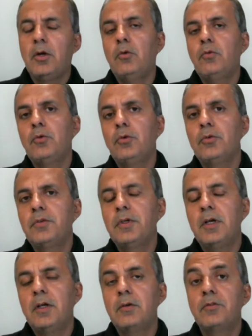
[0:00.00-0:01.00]
Now, of course,
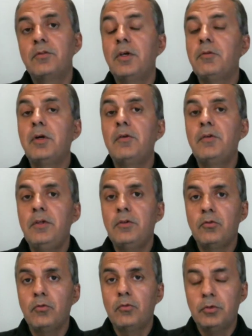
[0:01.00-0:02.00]
there are several
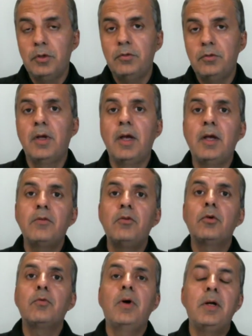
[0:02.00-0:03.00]
reasons for this. As
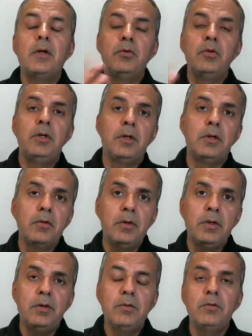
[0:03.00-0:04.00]
your YOG
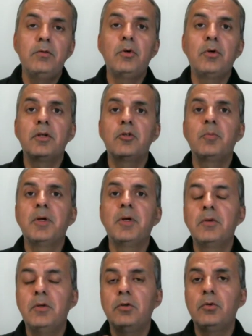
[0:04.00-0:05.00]
increases, you are
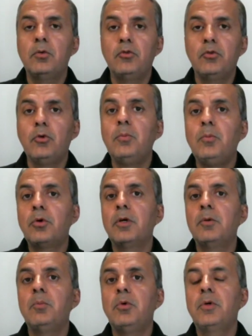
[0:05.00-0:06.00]
expected to show more
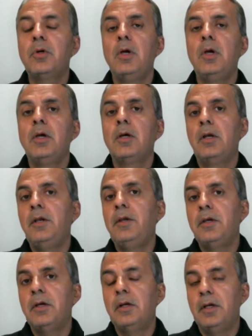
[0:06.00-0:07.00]
and more
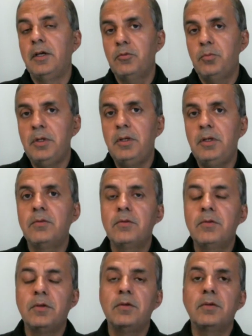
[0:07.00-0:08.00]
clinical
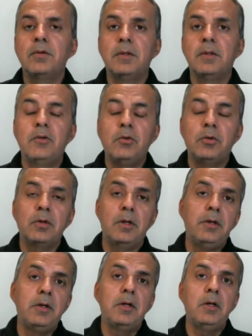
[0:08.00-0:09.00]
experiences that you're
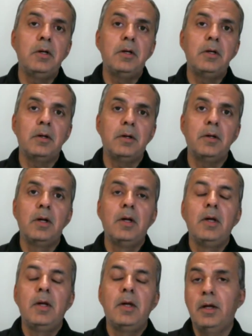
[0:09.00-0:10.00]
clinically current.
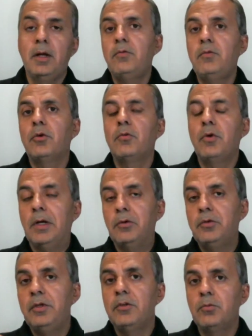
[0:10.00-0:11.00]
And if your
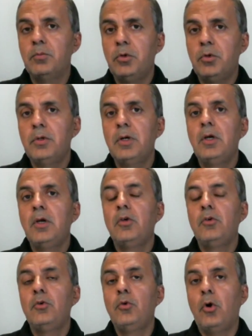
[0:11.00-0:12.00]
YOG is more,
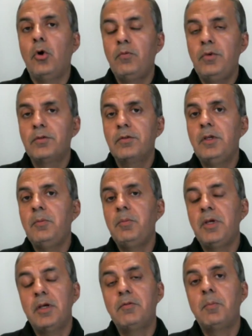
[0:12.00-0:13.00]
you obviously
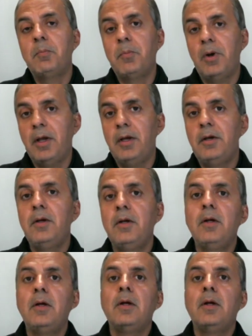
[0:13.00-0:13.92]
may have applied